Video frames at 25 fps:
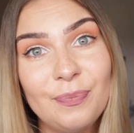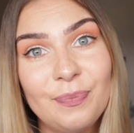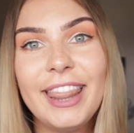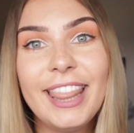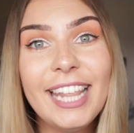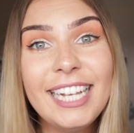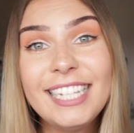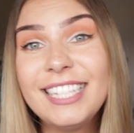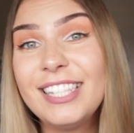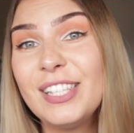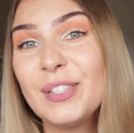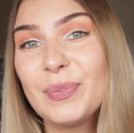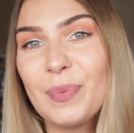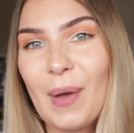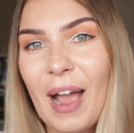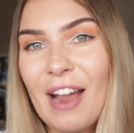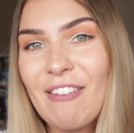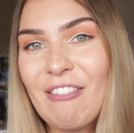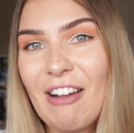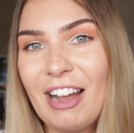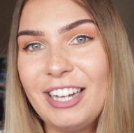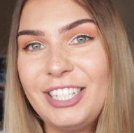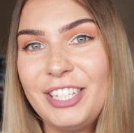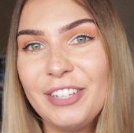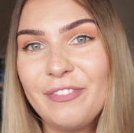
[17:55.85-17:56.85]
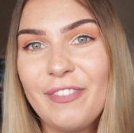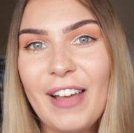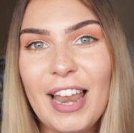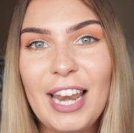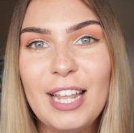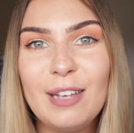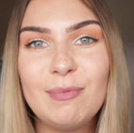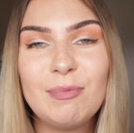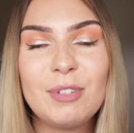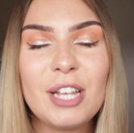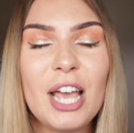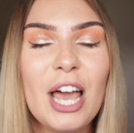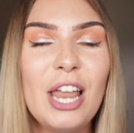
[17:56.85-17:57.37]
This is where I
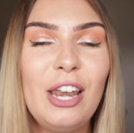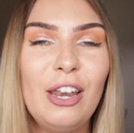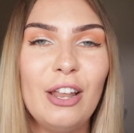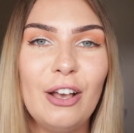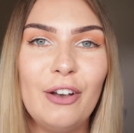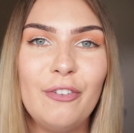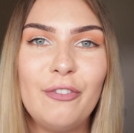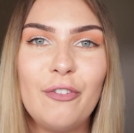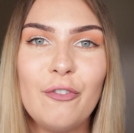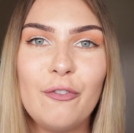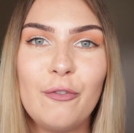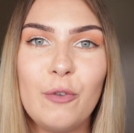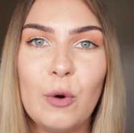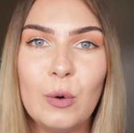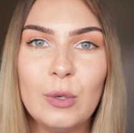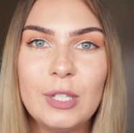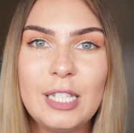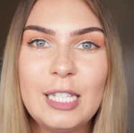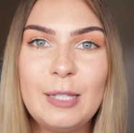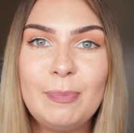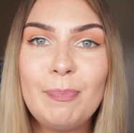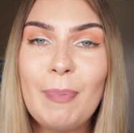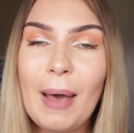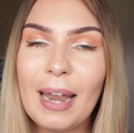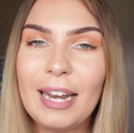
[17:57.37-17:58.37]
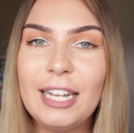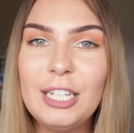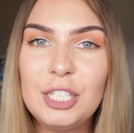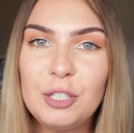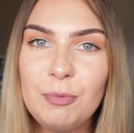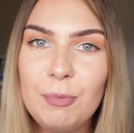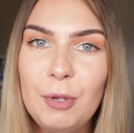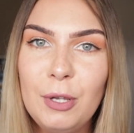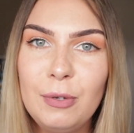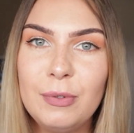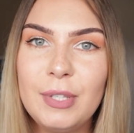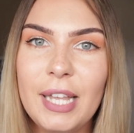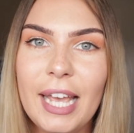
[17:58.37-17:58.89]
developed a love for Spanish
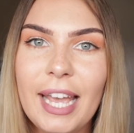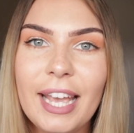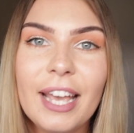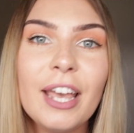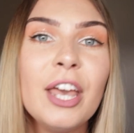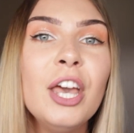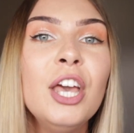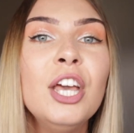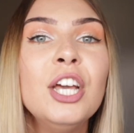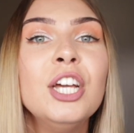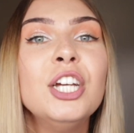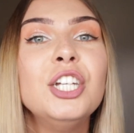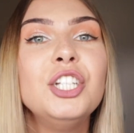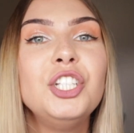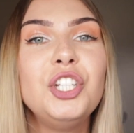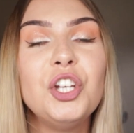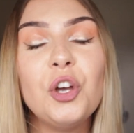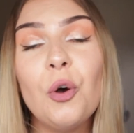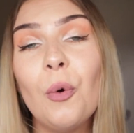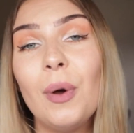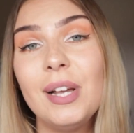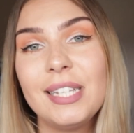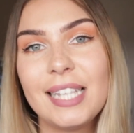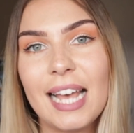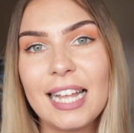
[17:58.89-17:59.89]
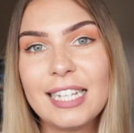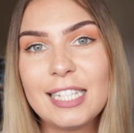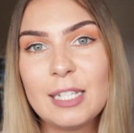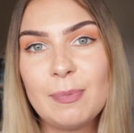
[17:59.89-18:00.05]
music. She always had